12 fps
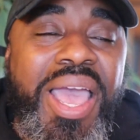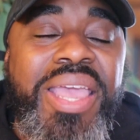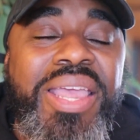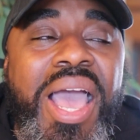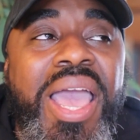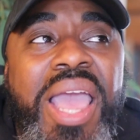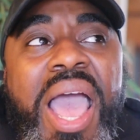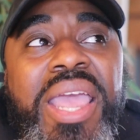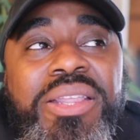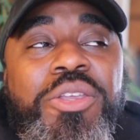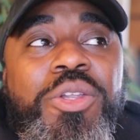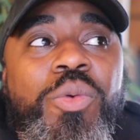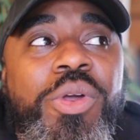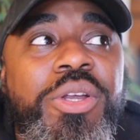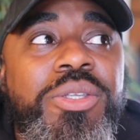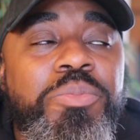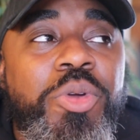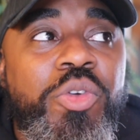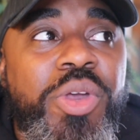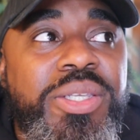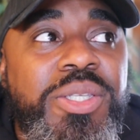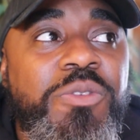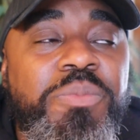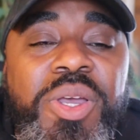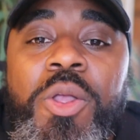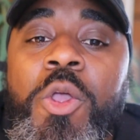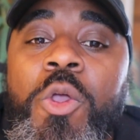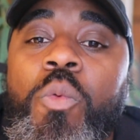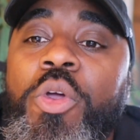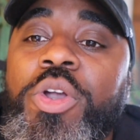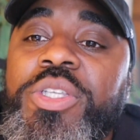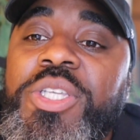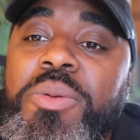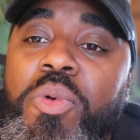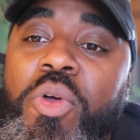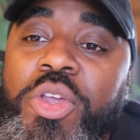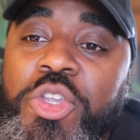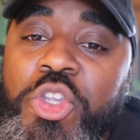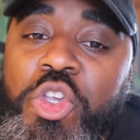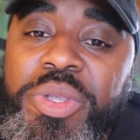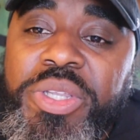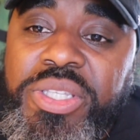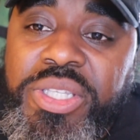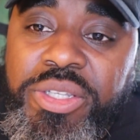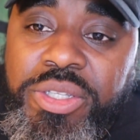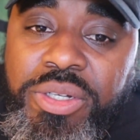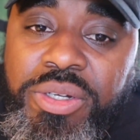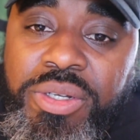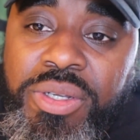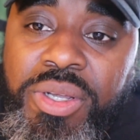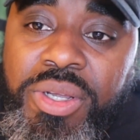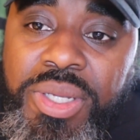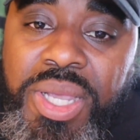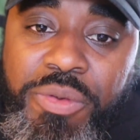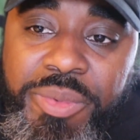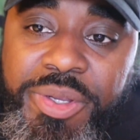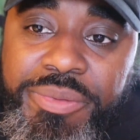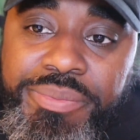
I, I, I, I hate to use the words progressive, but we're going to see a more human centered government.